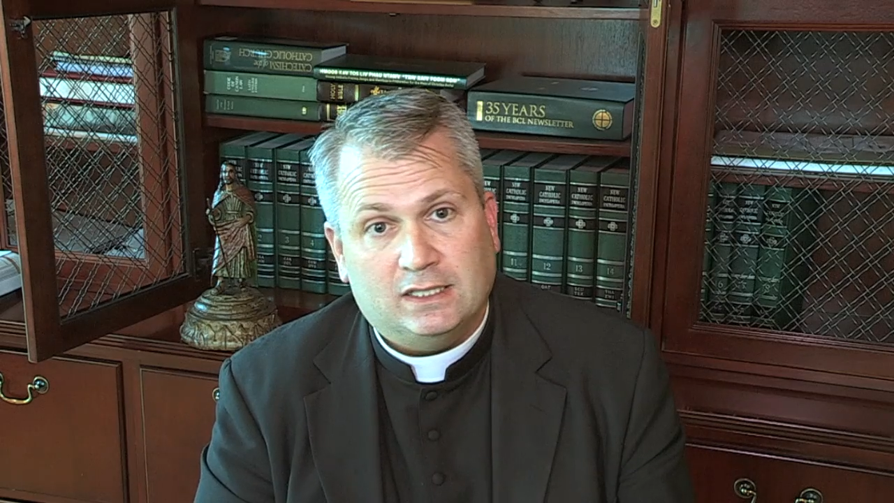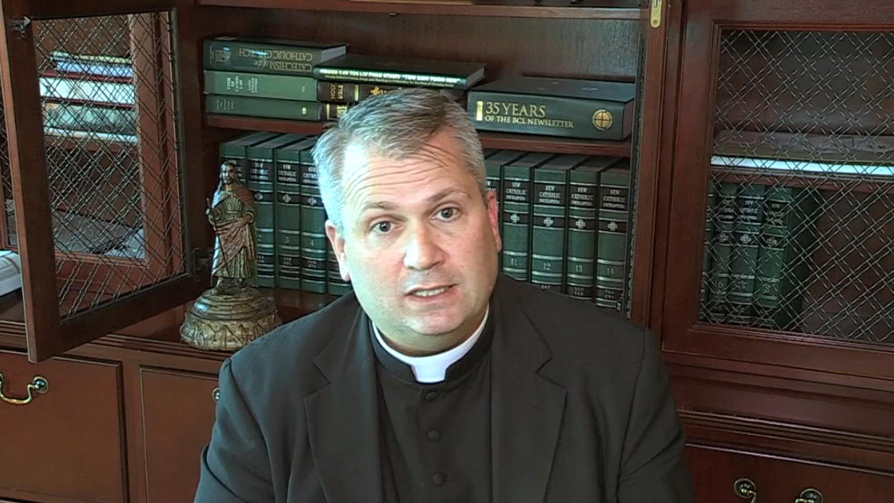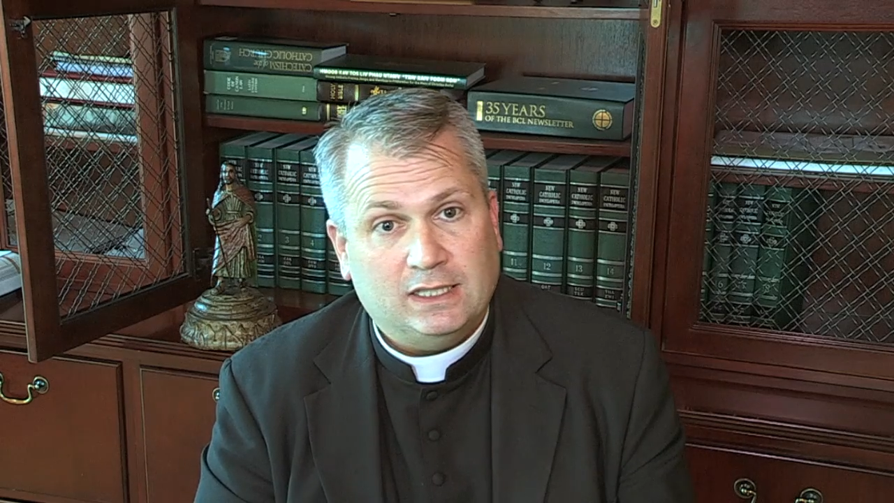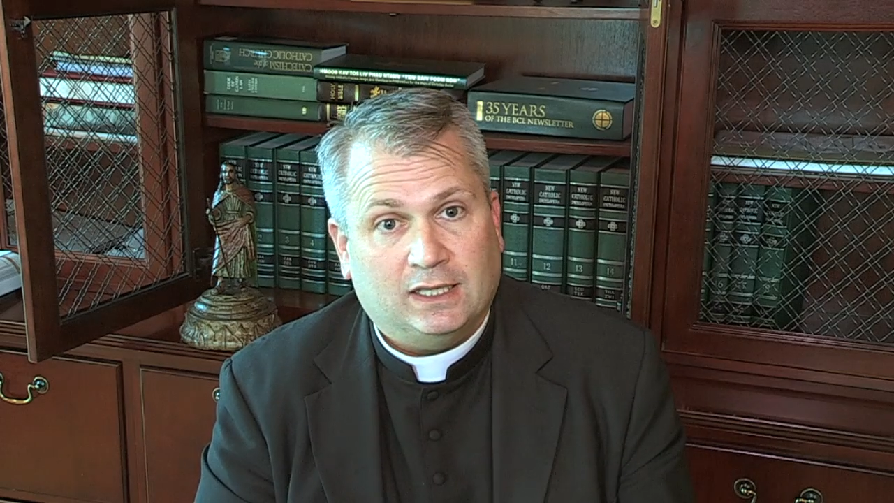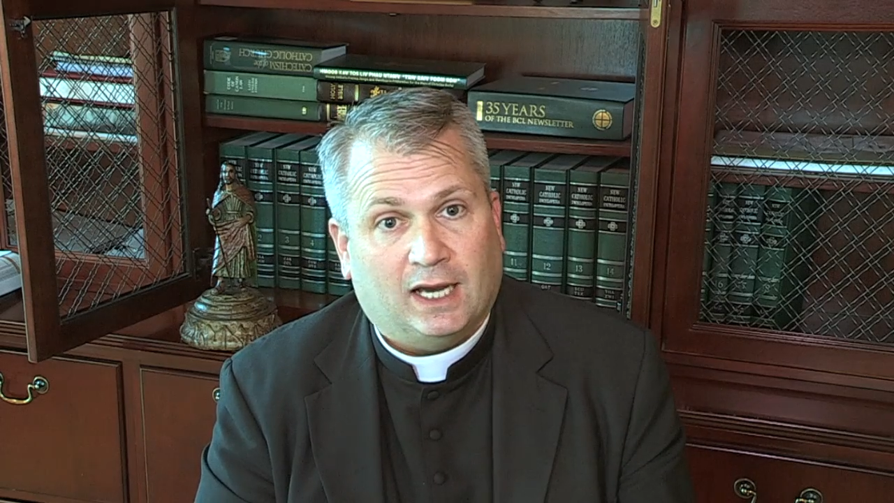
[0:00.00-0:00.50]

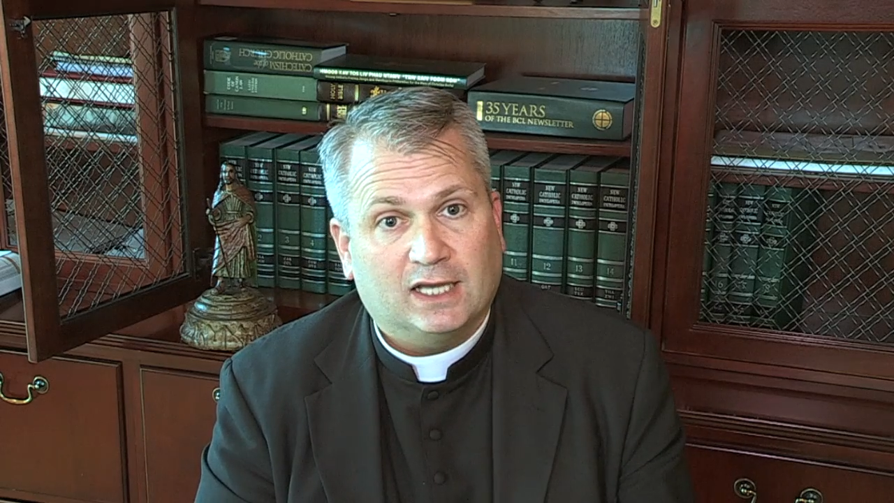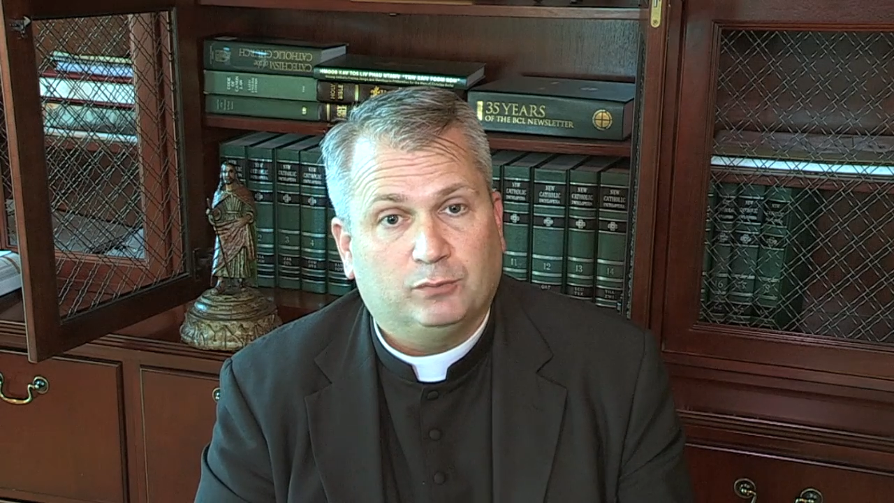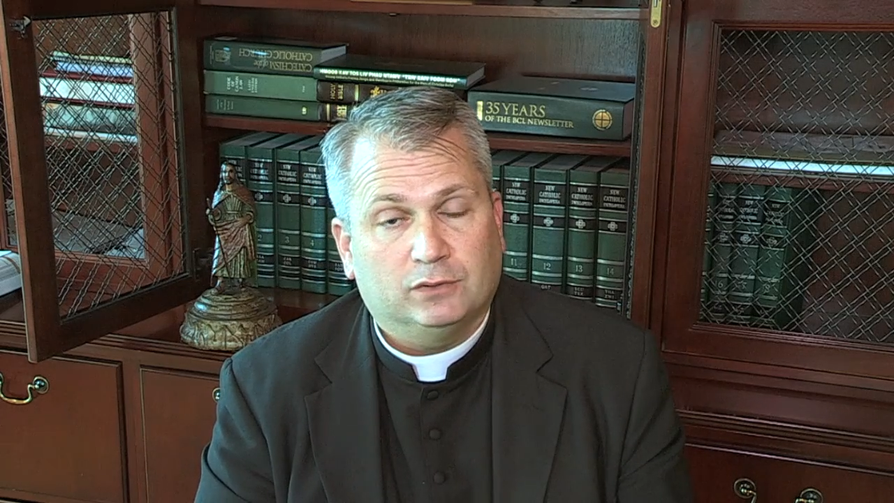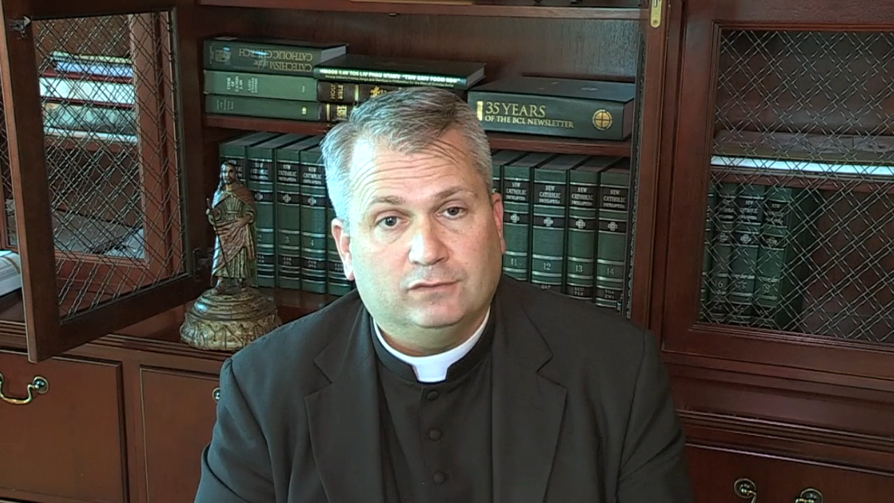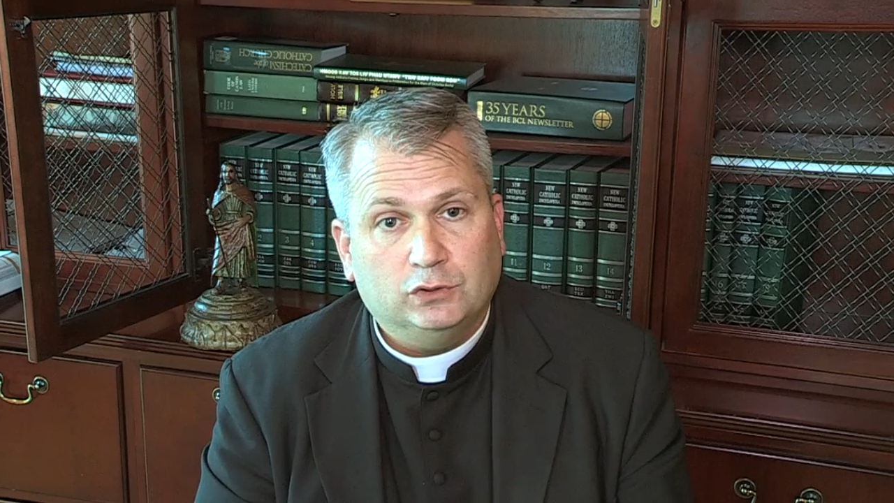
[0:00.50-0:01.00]
the
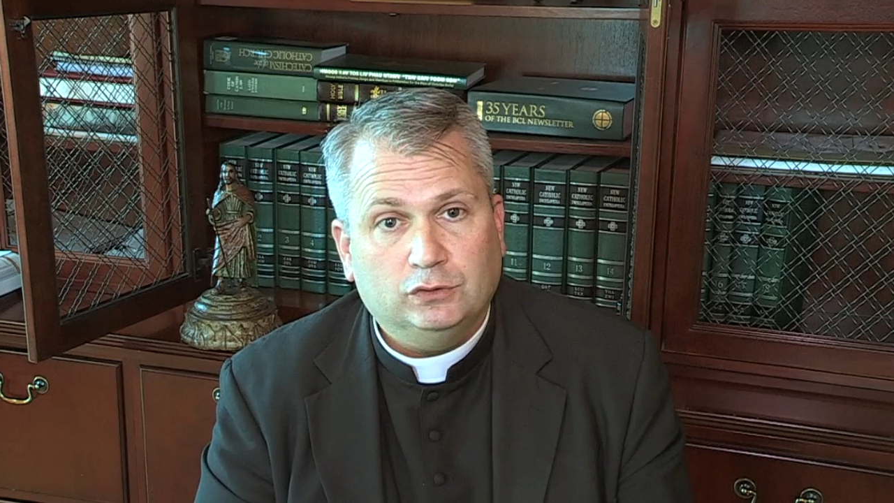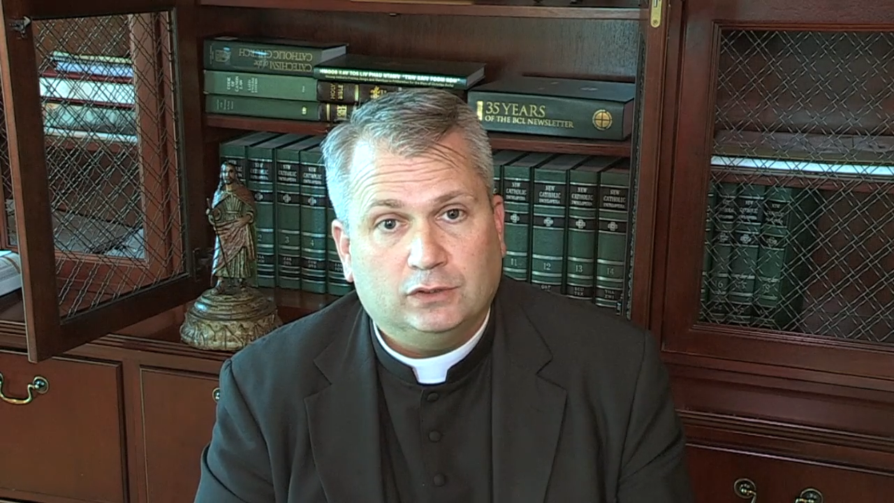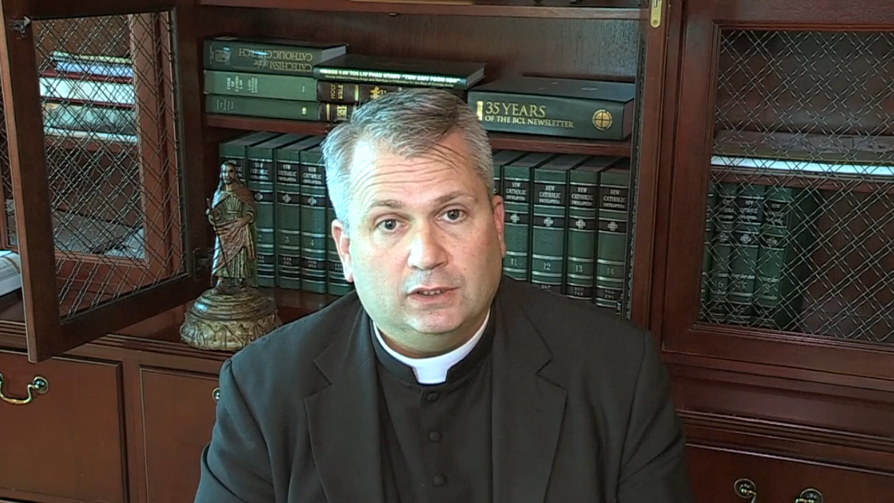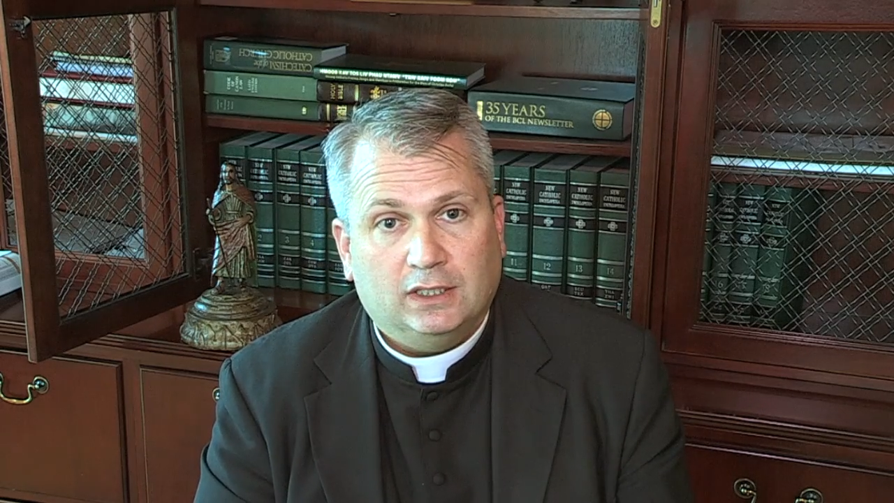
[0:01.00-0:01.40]
Gospel of Luke,